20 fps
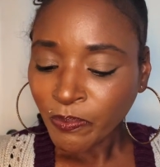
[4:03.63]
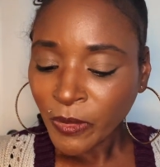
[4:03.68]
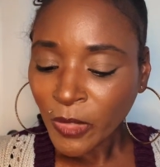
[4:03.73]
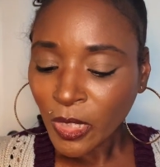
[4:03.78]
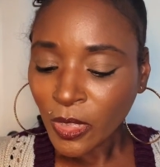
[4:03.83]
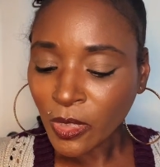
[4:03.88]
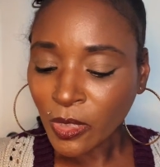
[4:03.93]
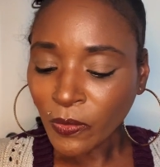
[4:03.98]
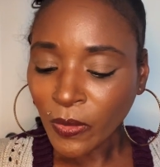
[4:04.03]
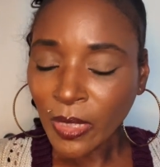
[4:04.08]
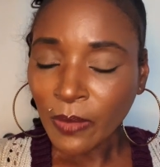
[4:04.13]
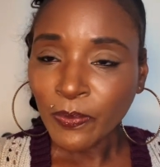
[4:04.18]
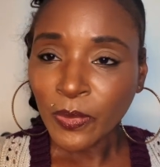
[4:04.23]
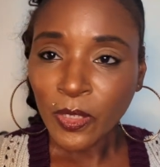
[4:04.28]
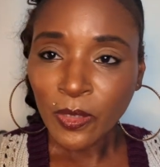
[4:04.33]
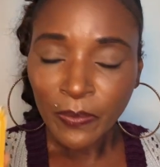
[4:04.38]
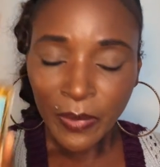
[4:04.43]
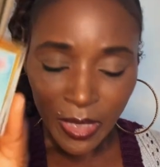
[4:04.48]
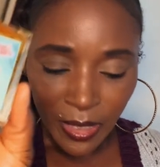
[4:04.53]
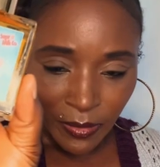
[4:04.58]
sweet
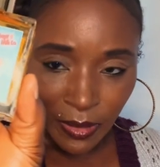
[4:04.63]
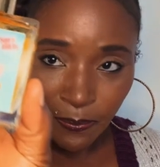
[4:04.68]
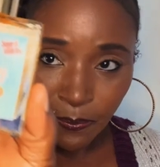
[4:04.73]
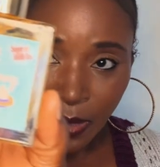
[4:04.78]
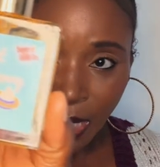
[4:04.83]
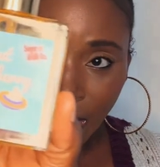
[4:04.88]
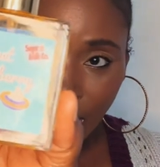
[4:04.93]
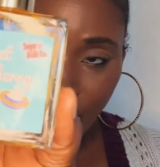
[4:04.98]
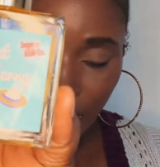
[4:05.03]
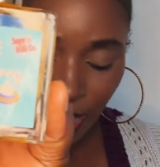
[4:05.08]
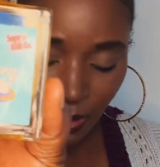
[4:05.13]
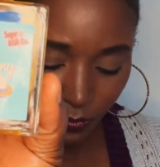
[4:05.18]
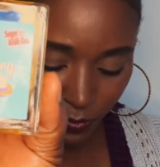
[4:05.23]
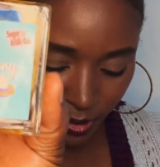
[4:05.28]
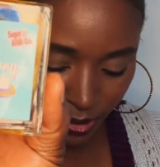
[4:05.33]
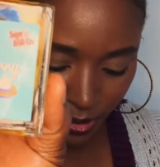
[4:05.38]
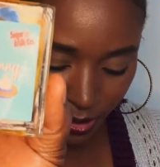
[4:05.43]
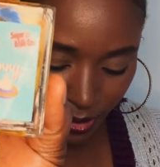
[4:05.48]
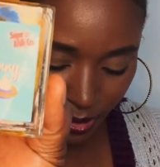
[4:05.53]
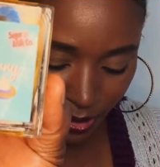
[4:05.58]
blueberry pie
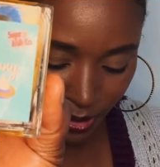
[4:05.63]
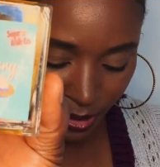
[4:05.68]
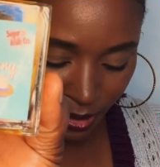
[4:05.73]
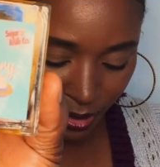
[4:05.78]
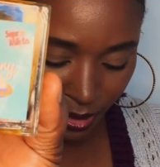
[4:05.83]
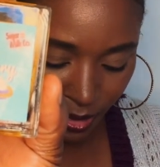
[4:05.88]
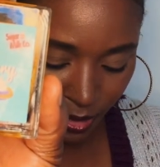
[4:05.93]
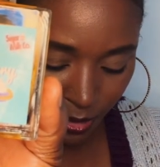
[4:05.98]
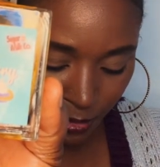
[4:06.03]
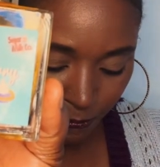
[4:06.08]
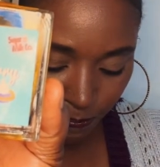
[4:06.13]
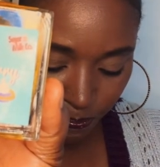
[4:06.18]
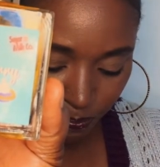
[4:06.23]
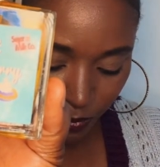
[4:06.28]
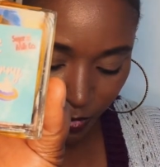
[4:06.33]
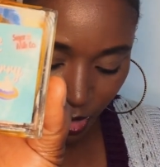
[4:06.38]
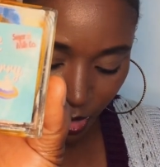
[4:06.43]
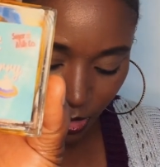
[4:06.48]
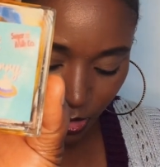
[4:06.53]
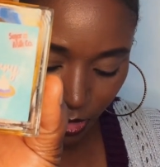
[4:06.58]
once again.
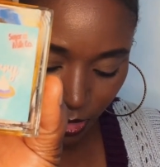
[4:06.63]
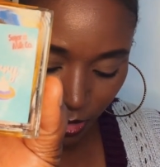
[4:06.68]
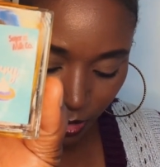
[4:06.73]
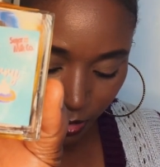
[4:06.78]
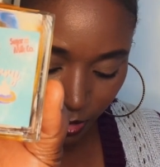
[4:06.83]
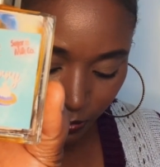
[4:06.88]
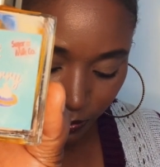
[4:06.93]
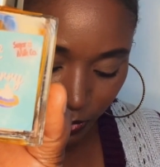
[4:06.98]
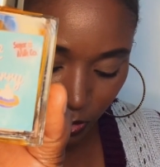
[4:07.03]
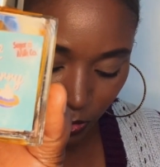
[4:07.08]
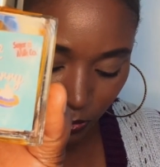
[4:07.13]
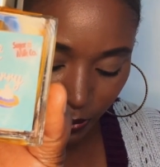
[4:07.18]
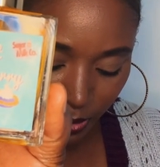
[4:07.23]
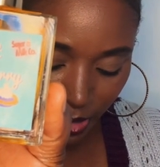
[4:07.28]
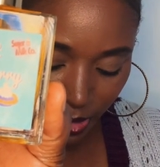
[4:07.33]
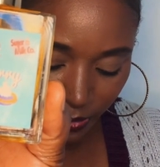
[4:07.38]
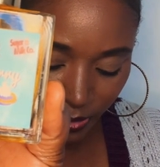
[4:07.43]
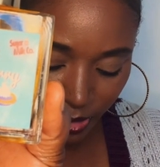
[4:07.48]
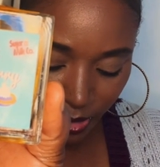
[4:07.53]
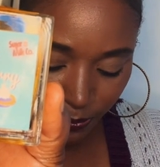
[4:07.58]
Sugar
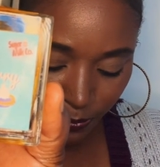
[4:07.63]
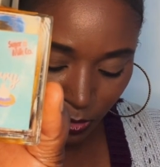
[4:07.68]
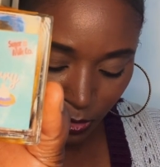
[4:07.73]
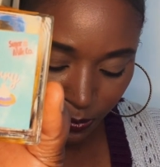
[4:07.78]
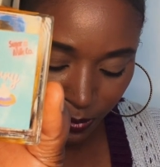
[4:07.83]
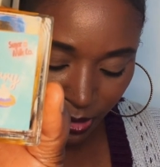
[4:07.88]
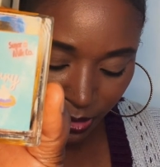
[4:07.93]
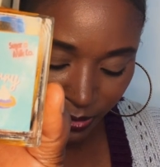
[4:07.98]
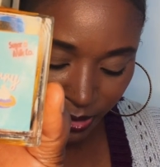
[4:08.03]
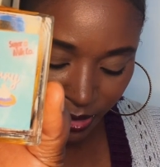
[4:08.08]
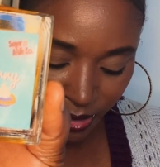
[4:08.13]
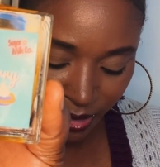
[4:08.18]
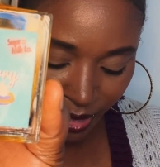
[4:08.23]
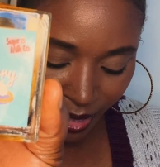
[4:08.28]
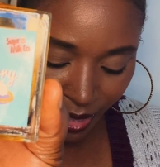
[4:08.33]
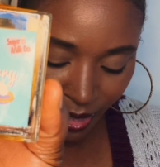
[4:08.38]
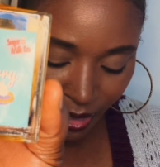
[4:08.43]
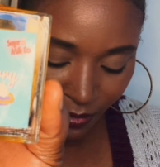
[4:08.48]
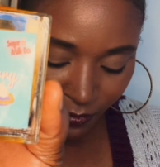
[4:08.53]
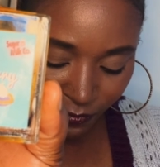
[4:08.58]
blueberries, blueberry
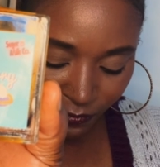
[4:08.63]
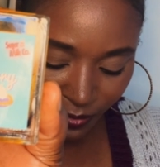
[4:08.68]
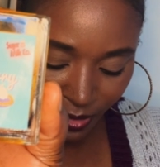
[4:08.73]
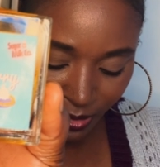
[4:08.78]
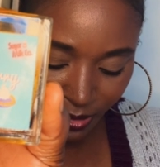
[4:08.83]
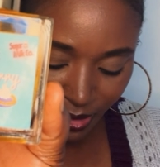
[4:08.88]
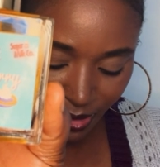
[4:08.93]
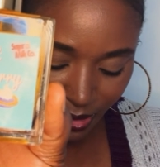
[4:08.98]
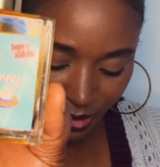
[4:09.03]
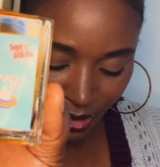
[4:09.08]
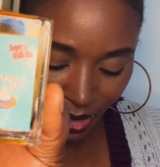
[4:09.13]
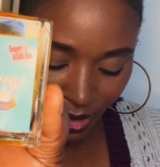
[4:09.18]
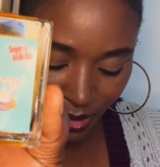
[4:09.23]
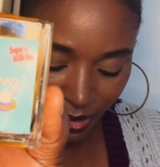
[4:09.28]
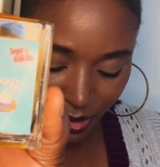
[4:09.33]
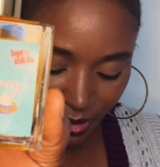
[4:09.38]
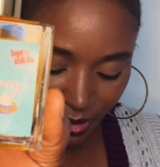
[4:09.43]
jam filled inside a